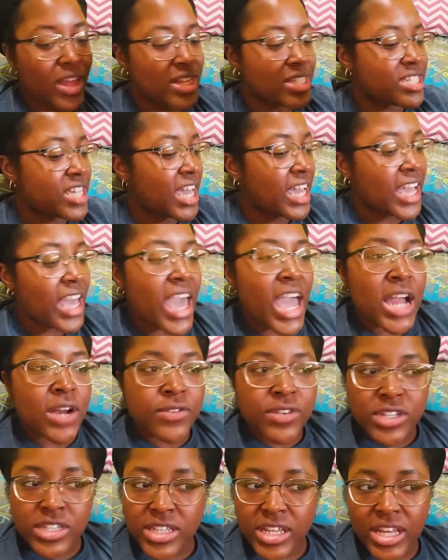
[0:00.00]
take
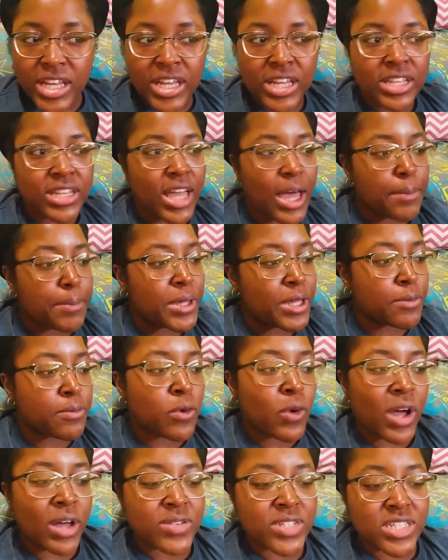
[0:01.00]
everything that
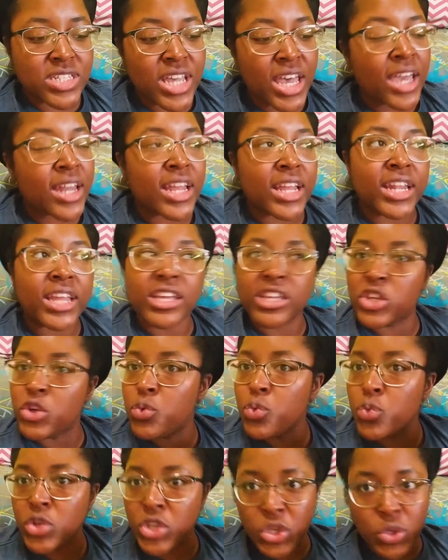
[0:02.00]
people have said and then
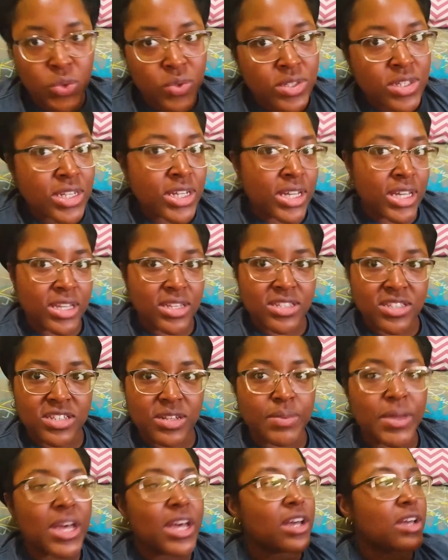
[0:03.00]
you use it against them.